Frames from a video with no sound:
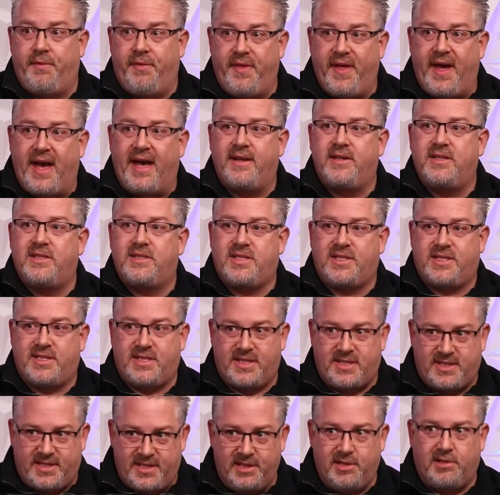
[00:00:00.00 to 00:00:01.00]
That okay.
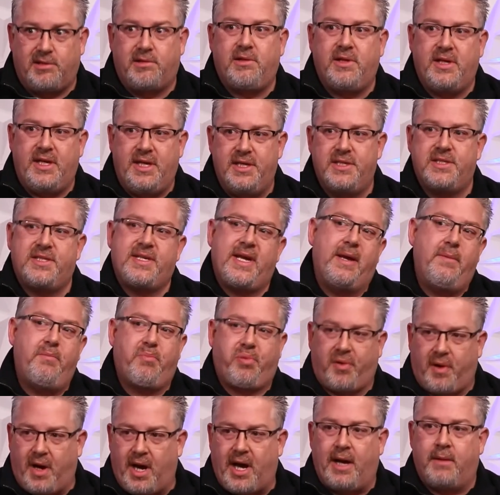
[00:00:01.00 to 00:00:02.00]
still is a
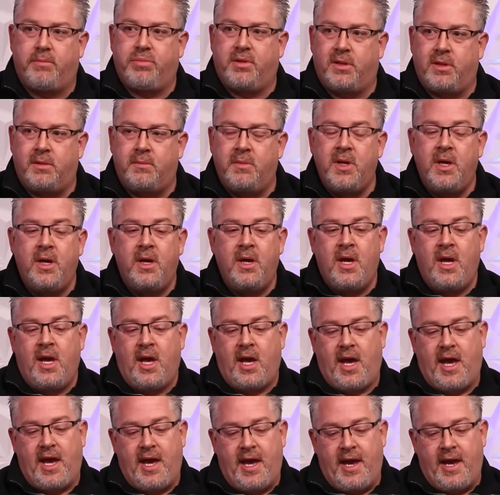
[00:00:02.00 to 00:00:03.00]
problem.
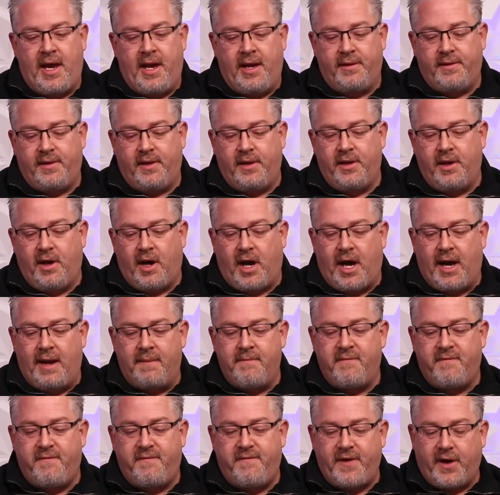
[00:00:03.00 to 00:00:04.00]
And, you know,
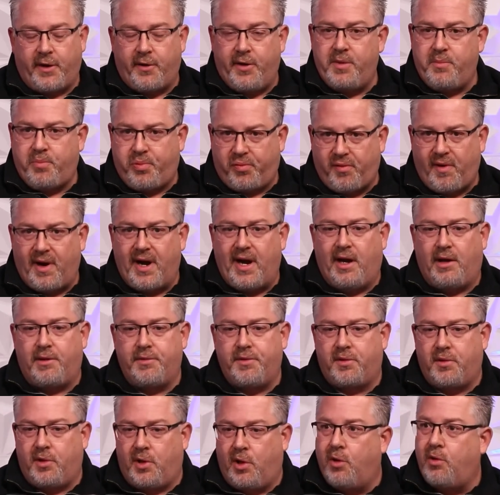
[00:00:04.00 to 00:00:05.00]
I'm very proud
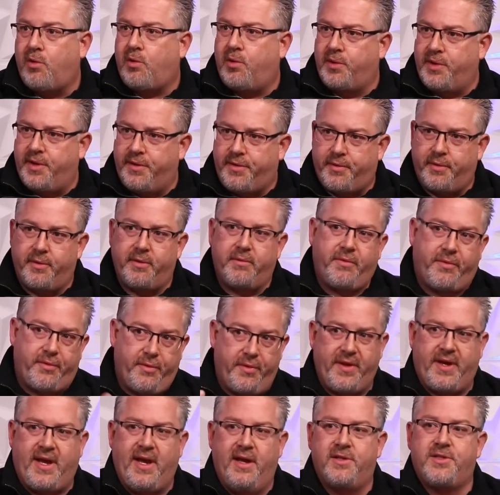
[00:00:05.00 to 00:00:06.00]
locally through
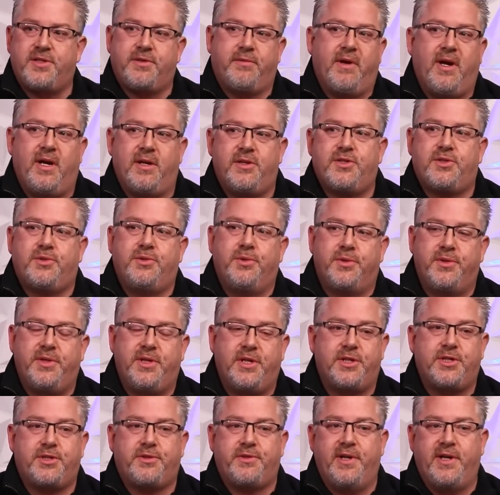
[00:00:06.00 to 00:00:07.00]
the Council Rock School
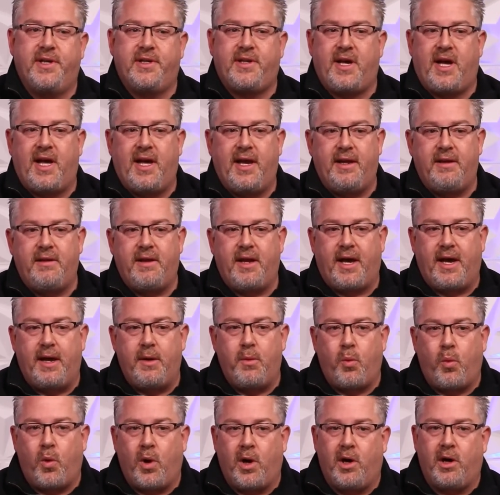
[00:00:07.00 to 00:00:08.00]
District. I
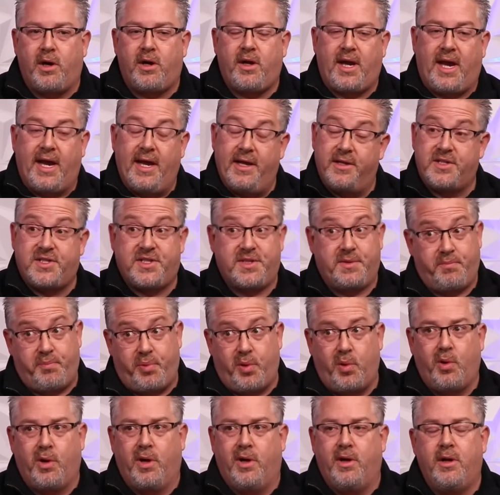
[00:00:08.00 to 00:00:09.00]
work and
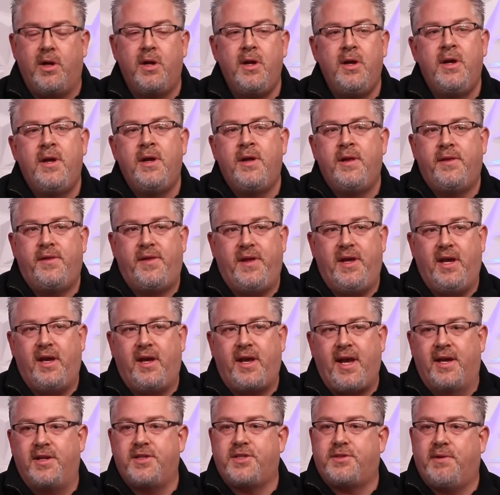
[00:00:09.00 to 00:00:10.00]
support the
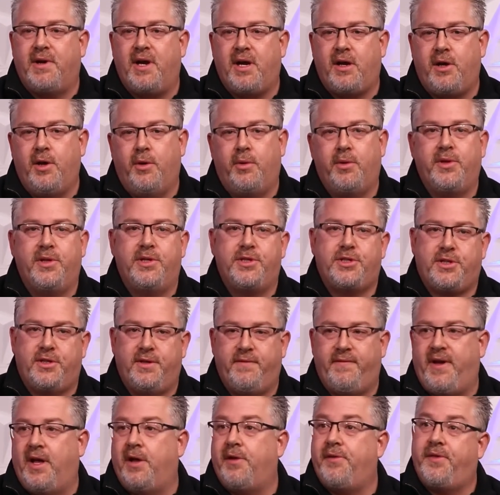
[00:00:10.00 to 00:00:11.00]
Council Rock Coalition
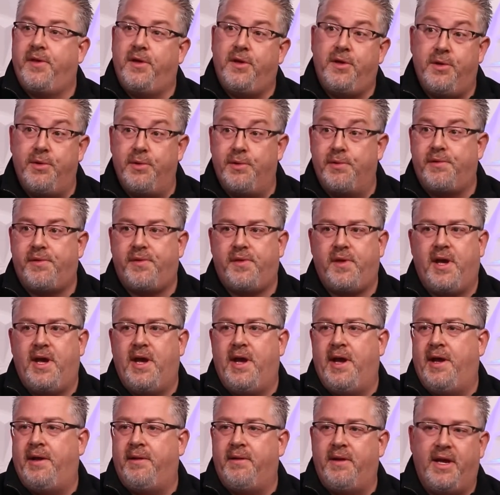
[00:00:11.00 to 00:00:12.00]
of Healthy Youth.
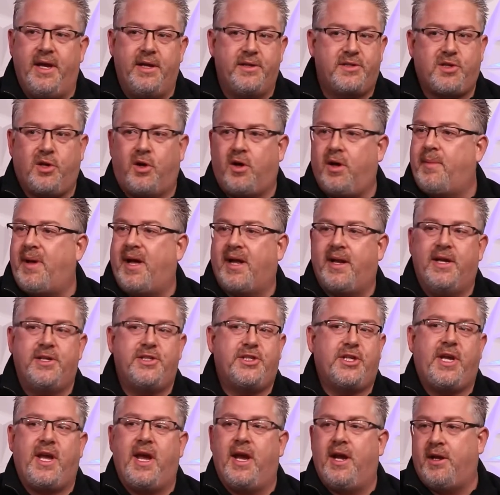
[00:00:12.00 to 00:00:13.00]
And it's all about
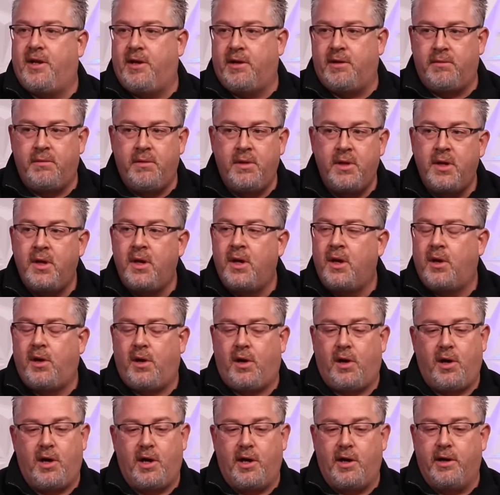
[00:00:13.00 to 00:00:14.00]
educating
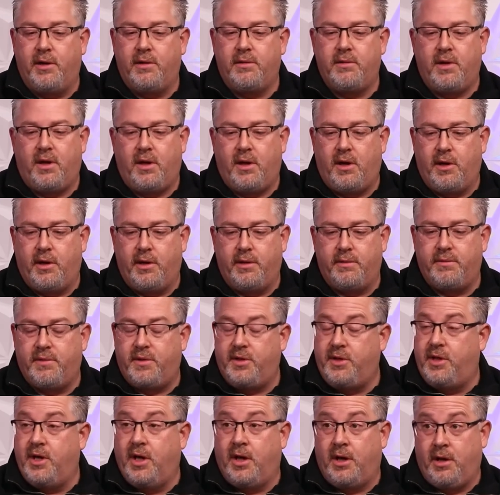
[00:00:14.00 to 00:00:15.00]
our
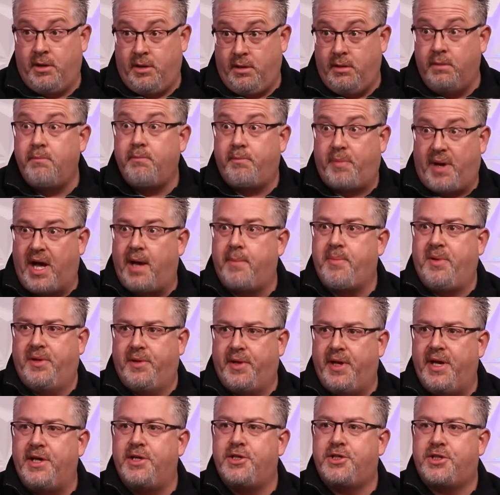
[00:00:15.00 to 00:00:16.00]
young
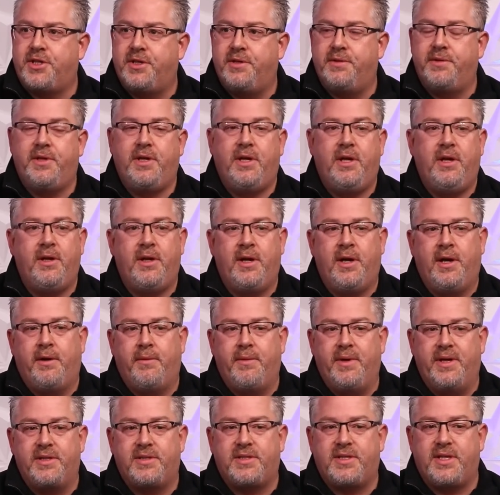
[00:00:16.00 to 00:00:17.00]
population. You know,
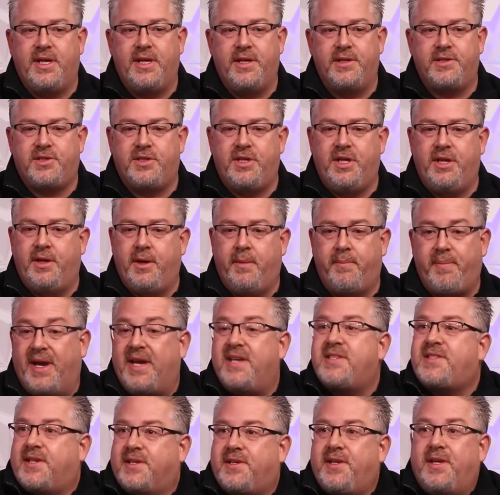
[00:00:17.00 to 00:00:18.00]
it's you know,
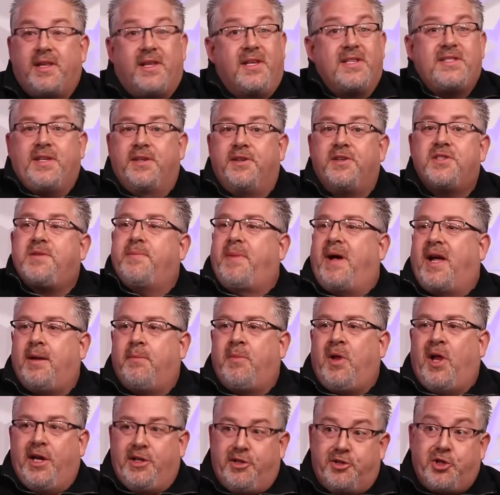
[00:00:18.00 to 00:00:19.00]
basically, listen, here's the bottom
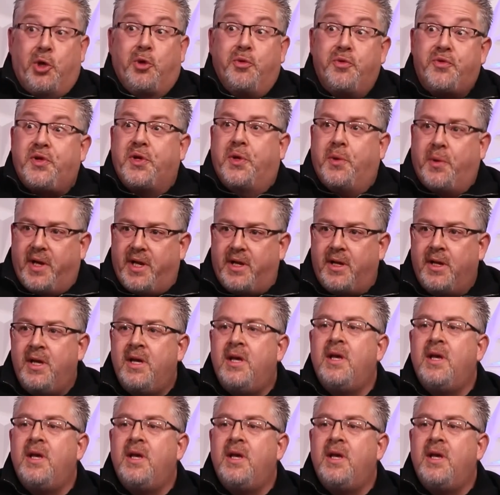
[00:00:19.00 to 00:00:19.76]
line. Don't do it.